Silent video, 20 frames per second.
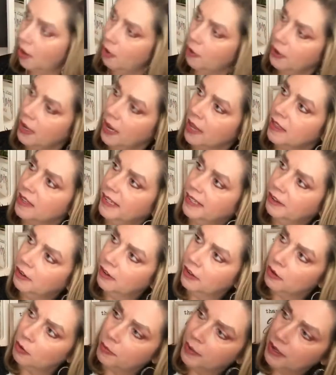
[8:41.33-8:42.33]
Okay, these are a
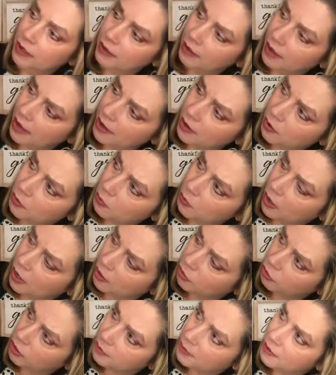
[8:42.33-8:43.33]
little bit lighter
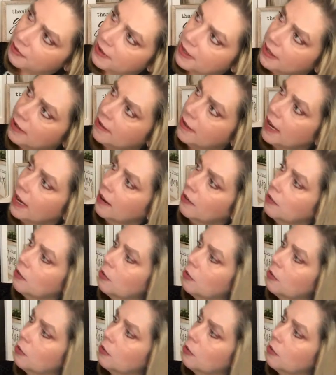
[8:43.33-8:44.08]
wash. Let me read the tag real